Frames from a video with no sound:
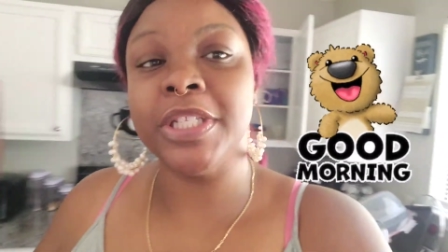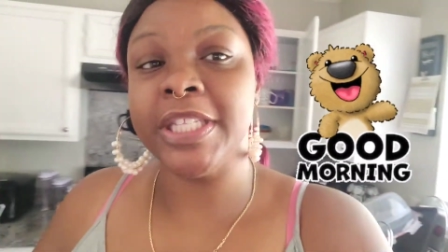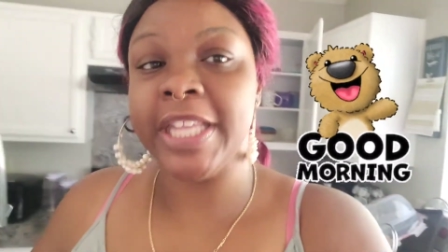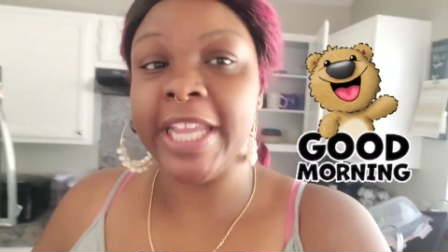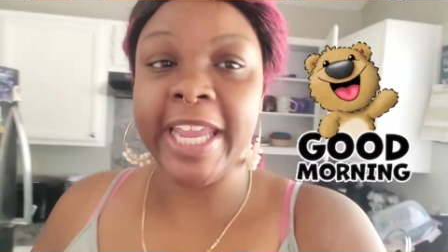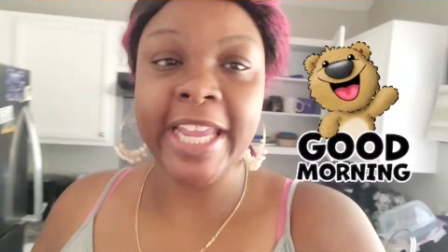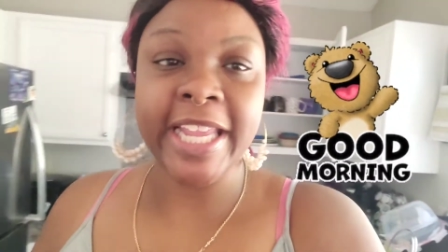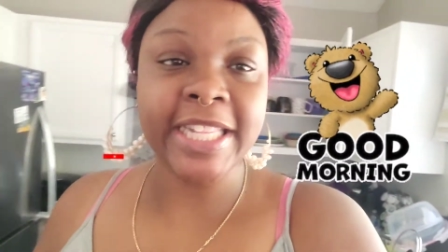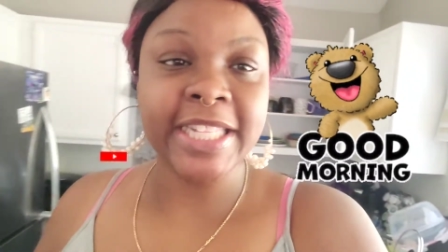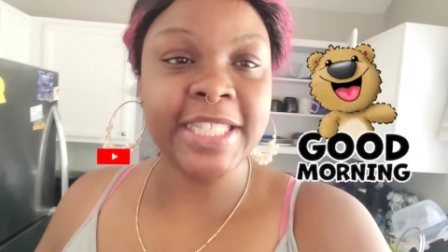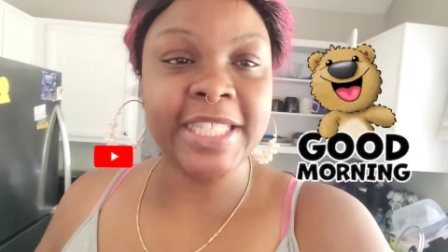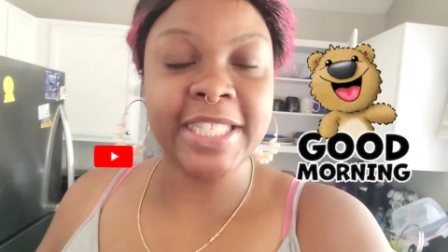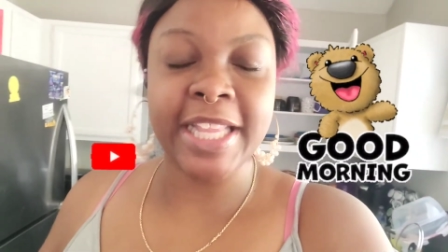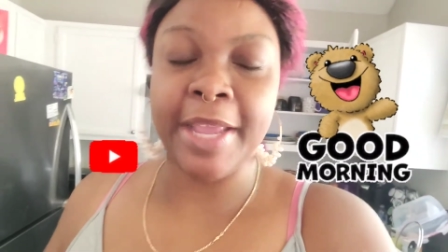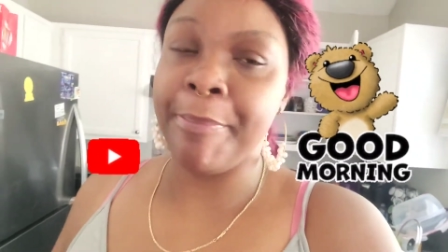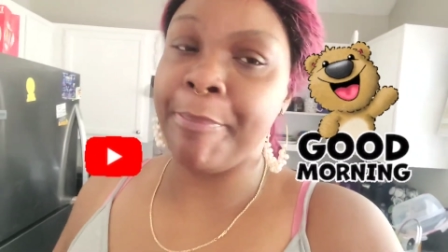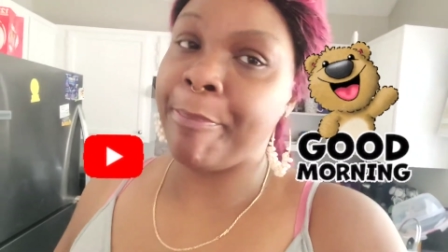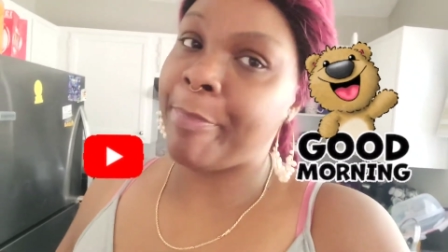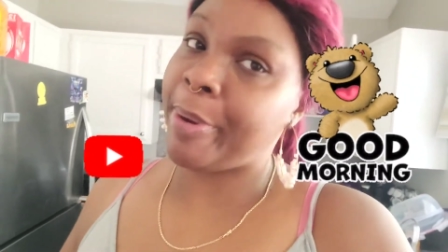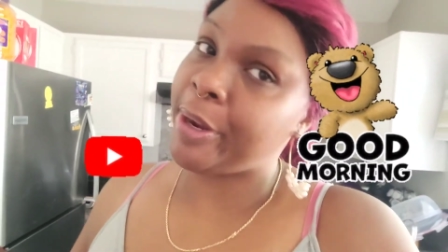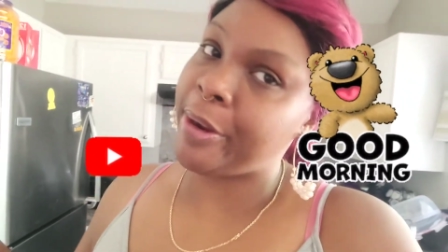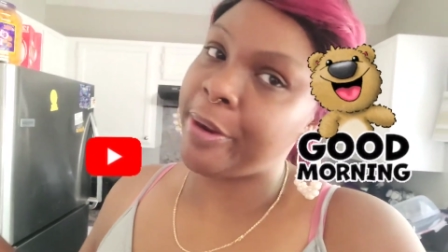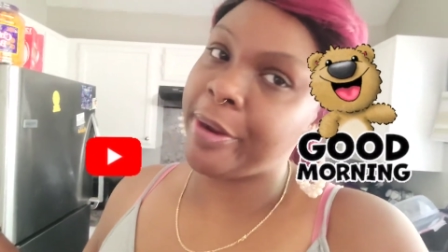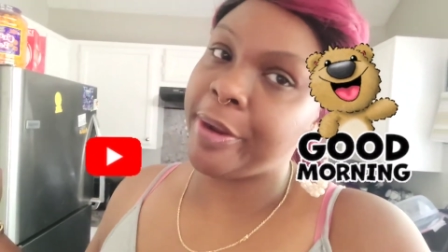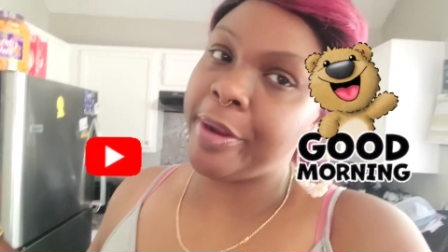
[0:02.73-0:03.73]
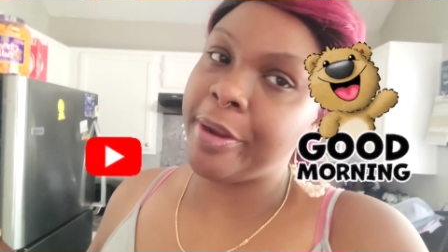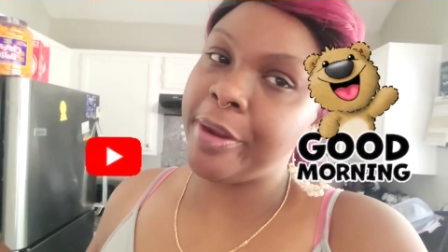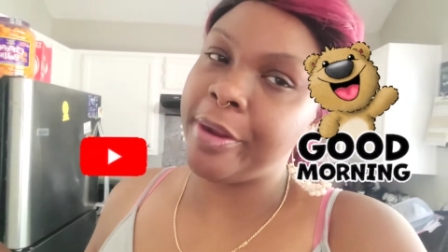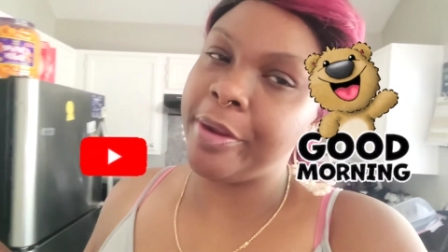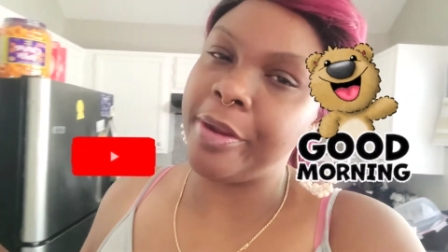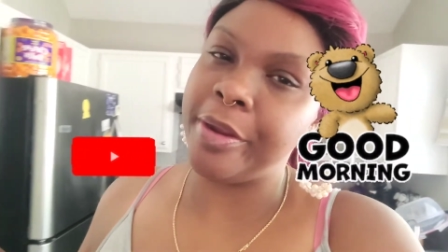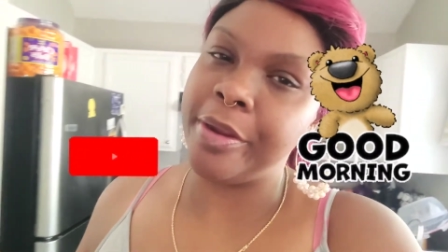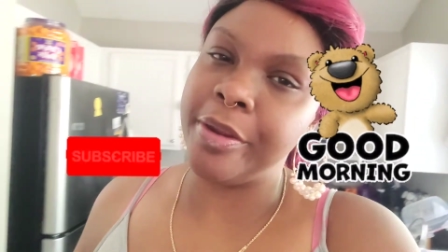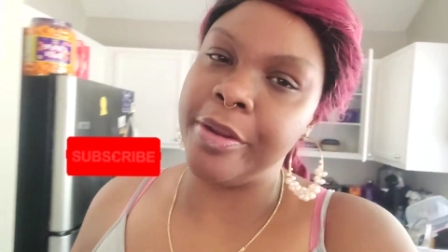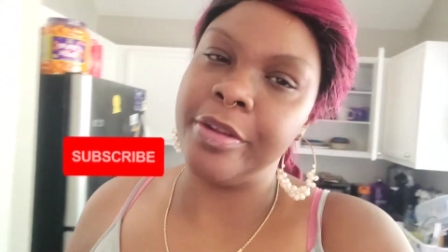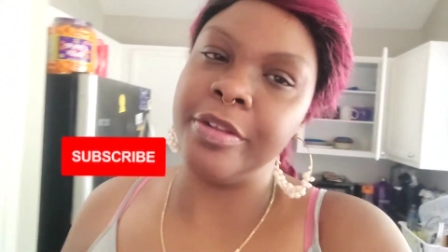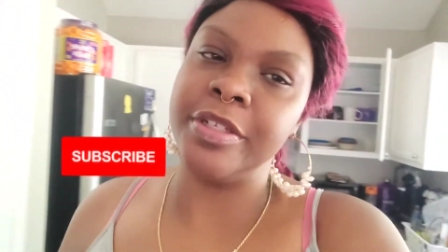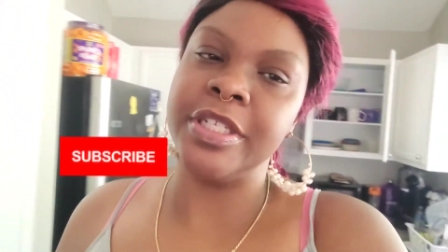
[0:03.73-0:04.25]
tea
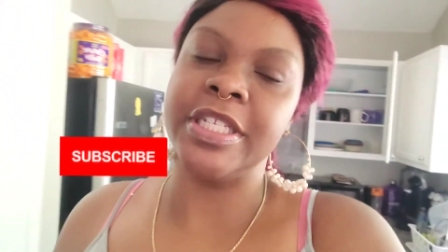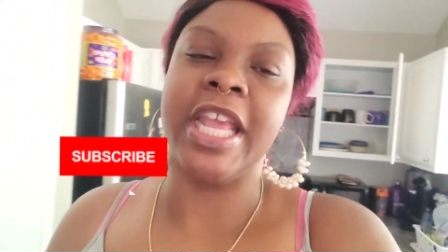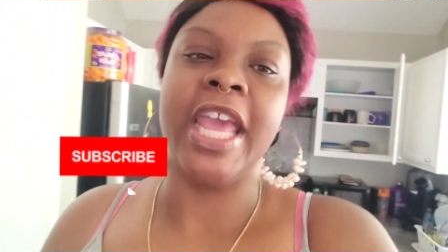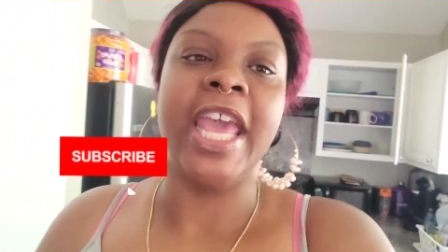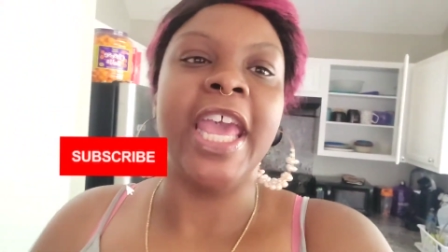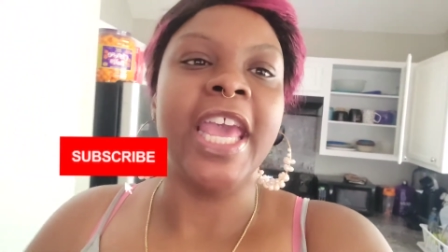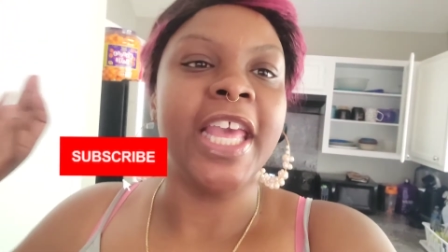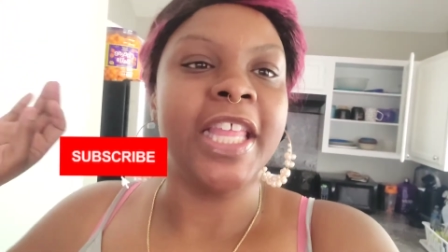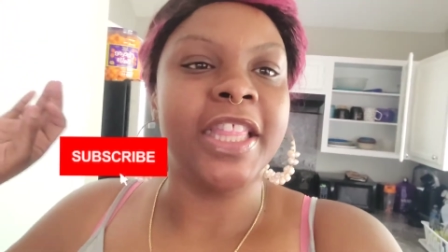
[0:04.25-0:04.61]
sippers?